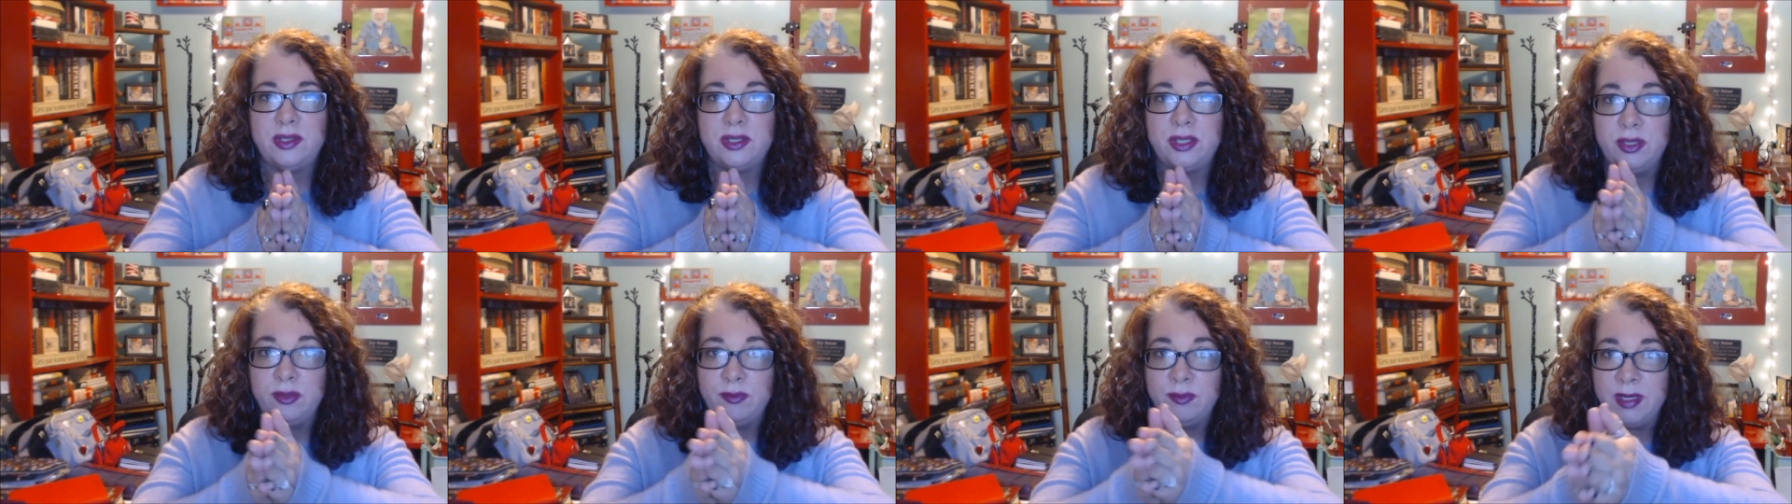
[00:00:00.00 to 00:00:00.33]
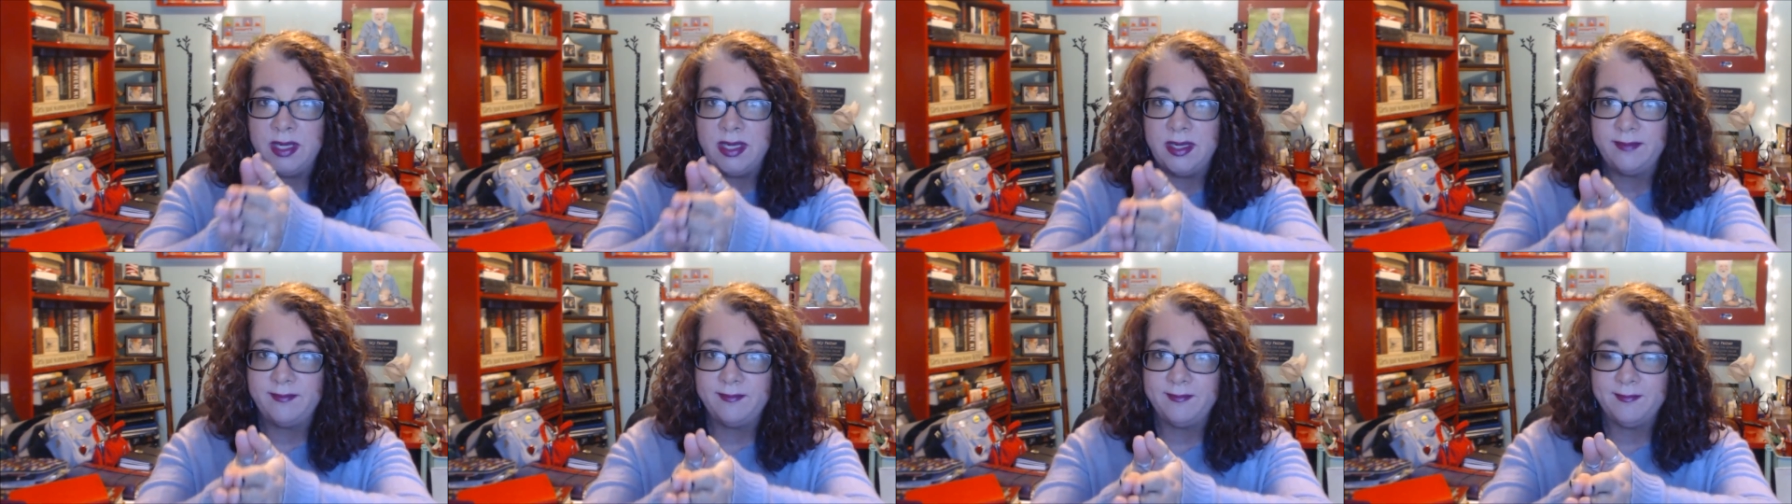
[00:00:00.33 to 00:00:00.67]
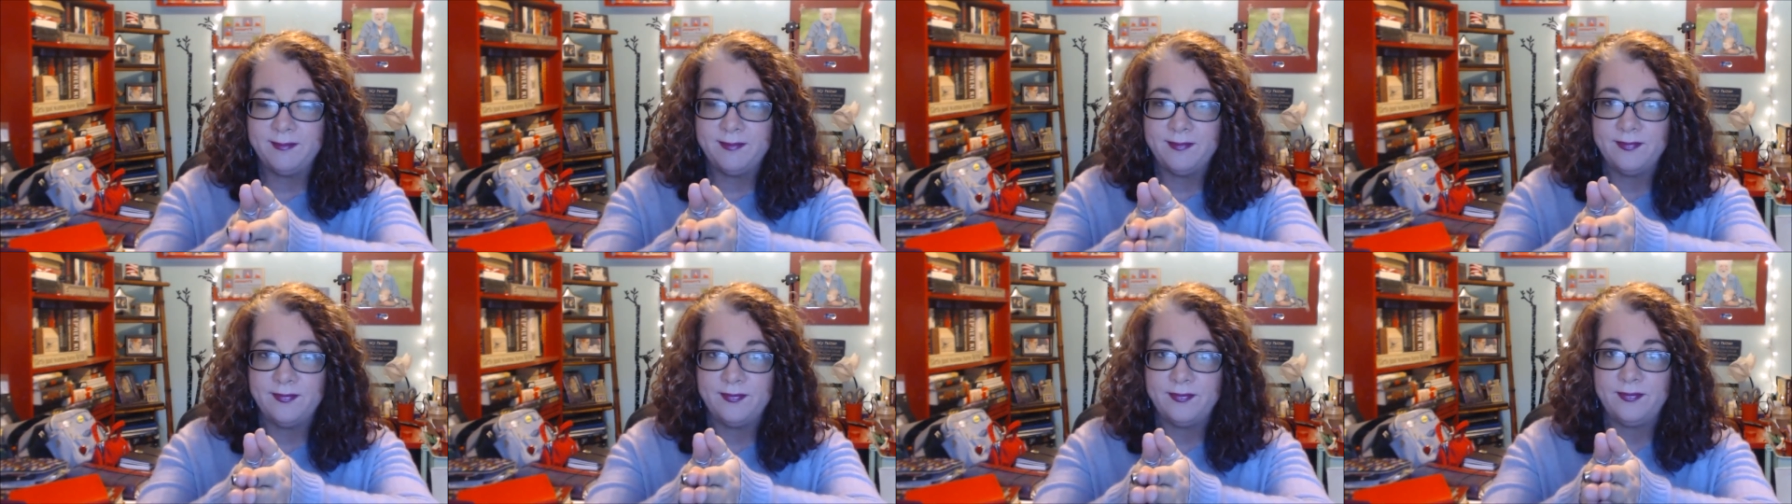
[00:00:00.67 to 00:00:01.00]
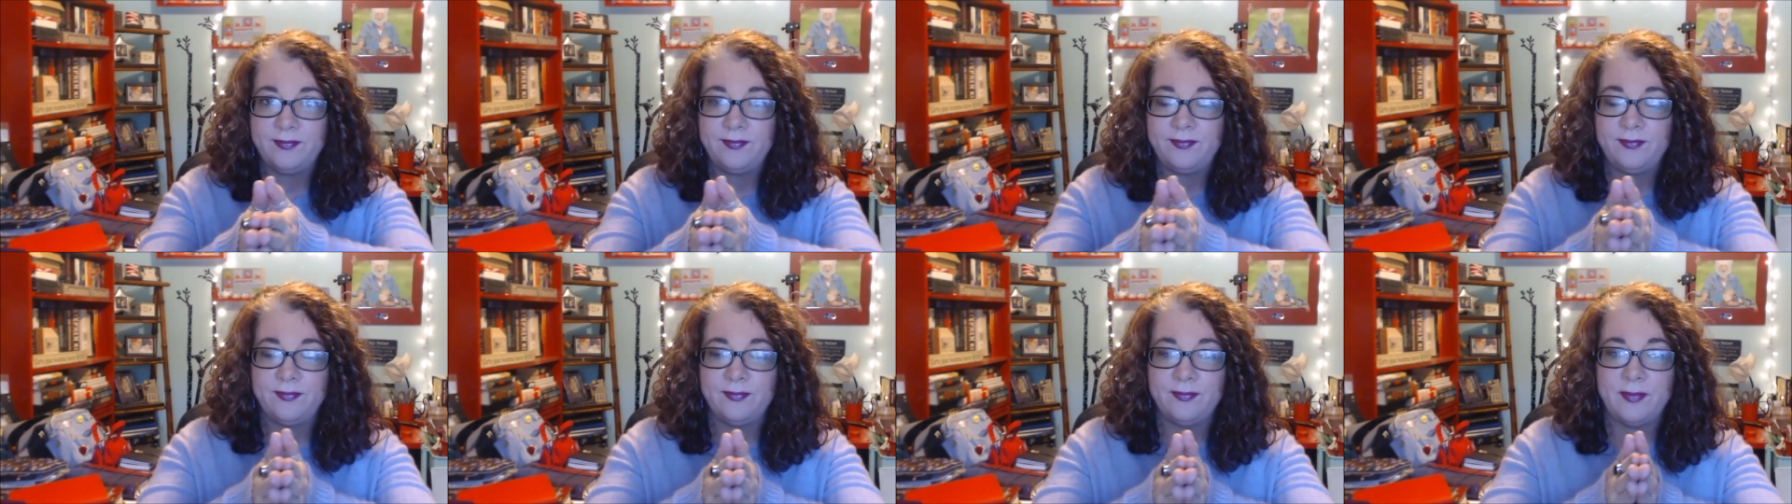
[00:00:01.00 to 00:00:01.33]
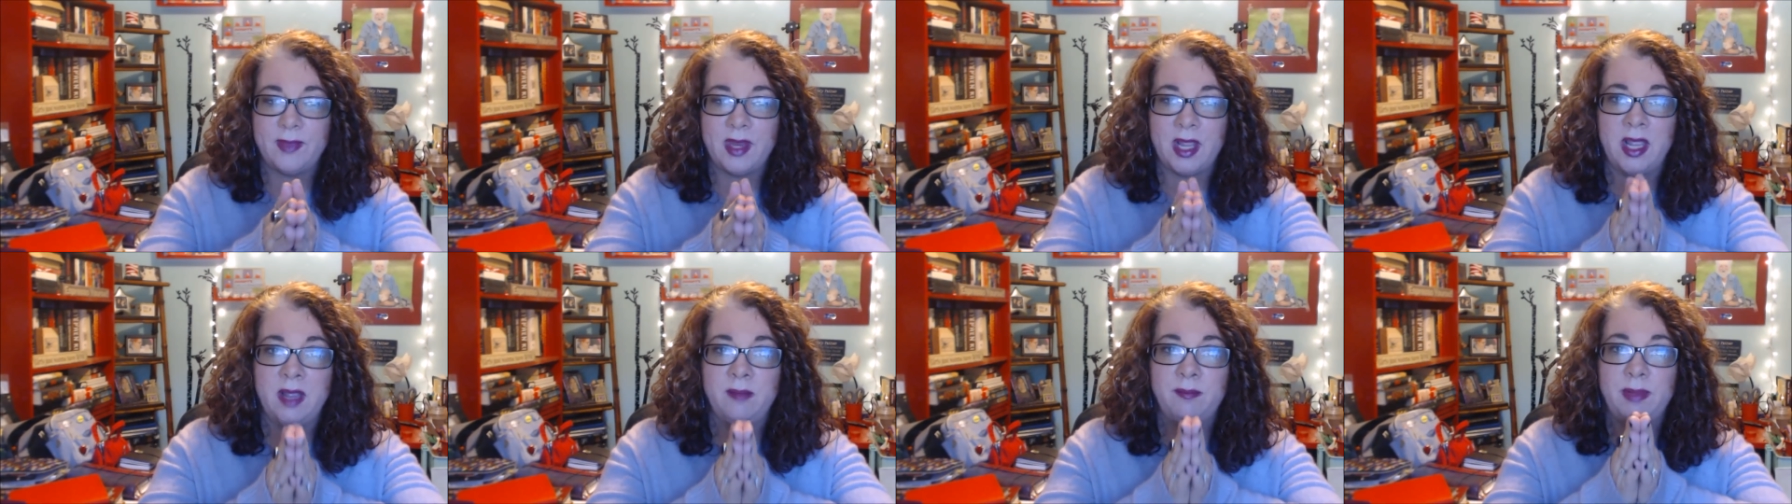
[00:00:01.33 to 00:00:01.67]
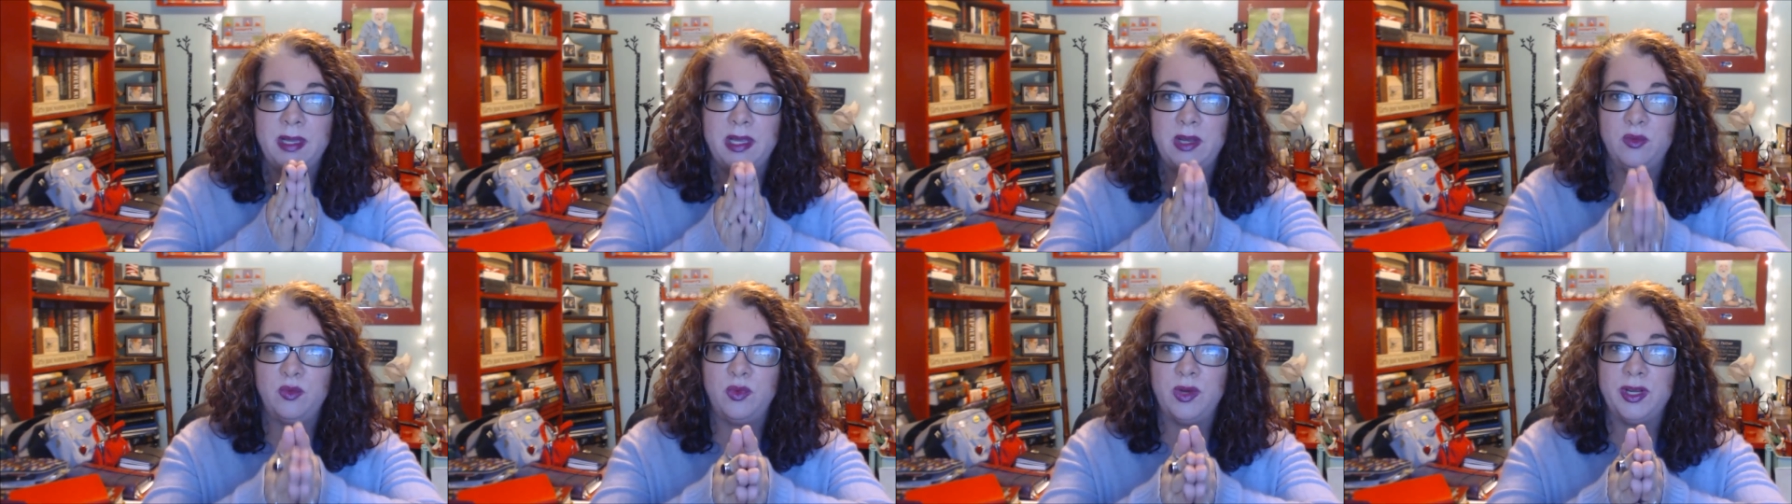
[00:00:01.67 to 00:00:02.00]
to me and
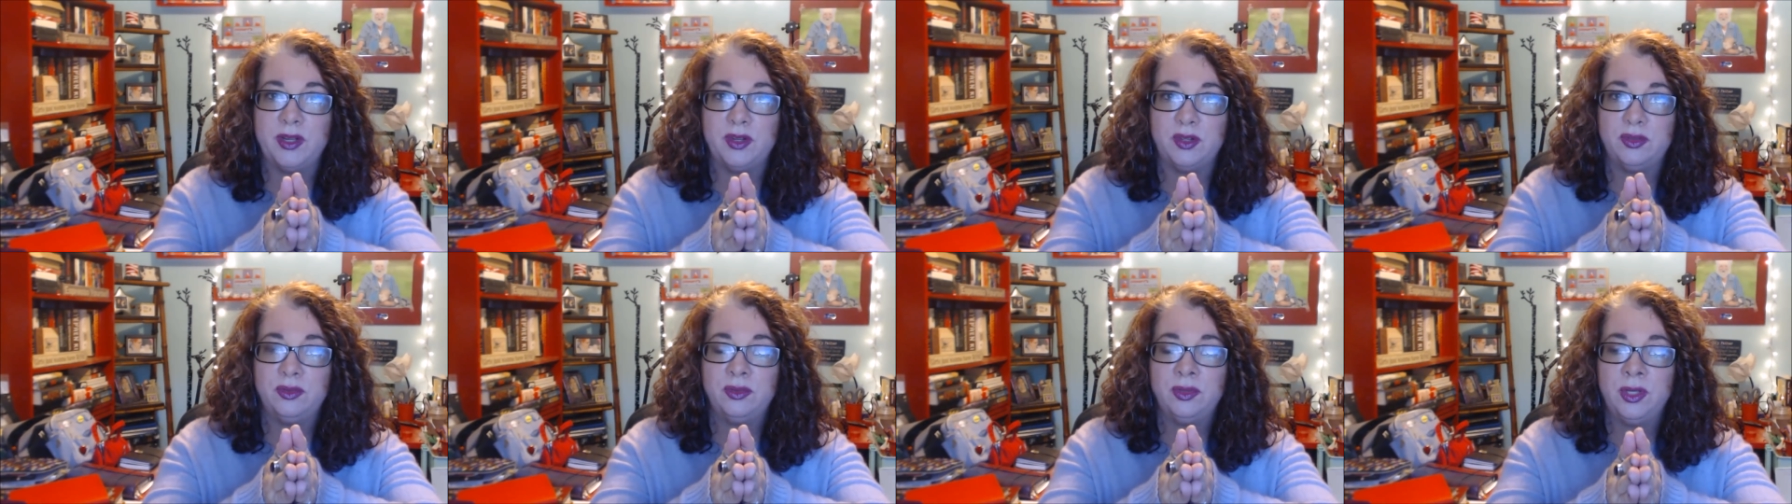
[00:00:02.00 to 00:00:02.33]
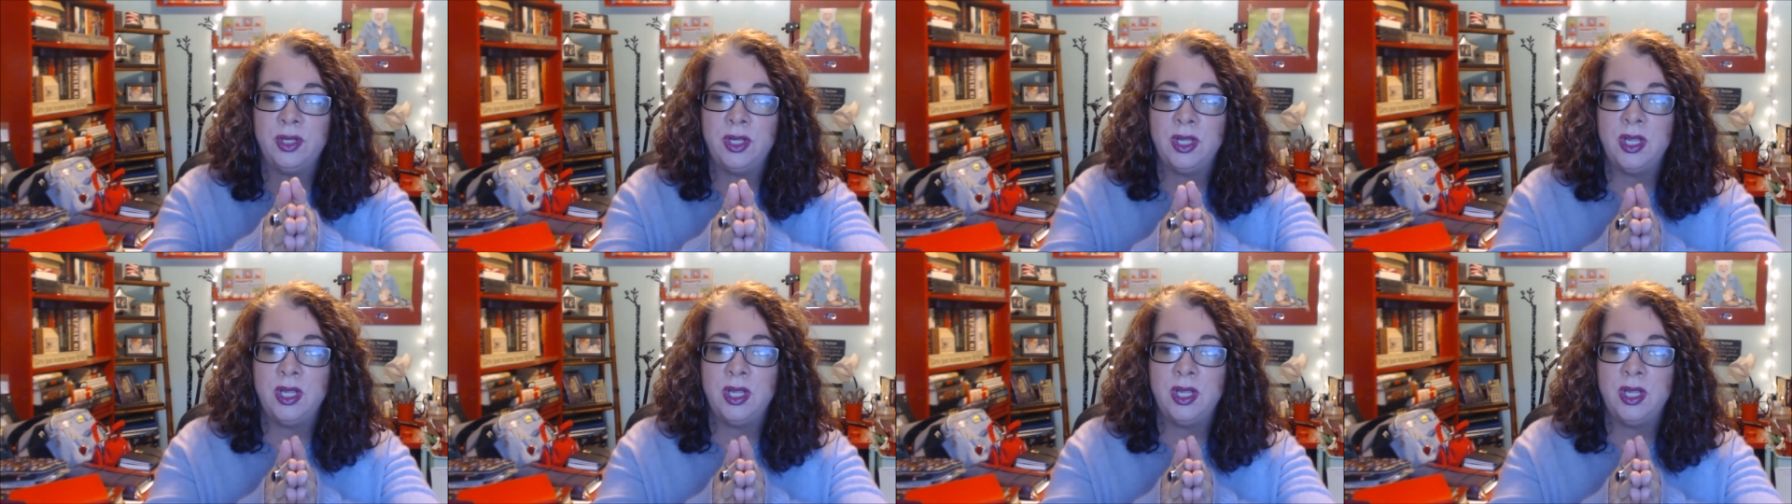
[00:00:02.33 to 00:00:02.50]
being real